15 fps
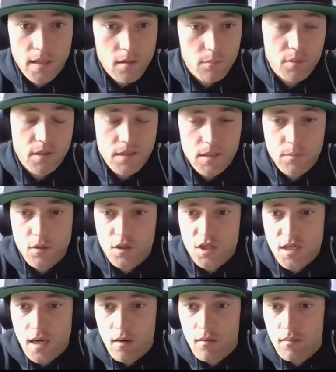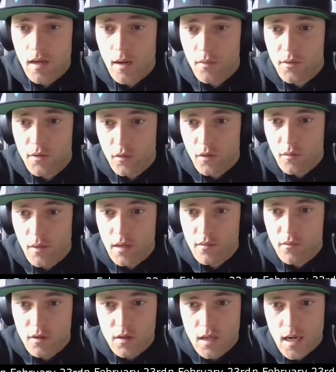completely pushed out the door and ready
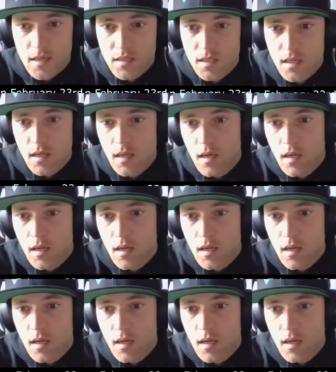for you guys.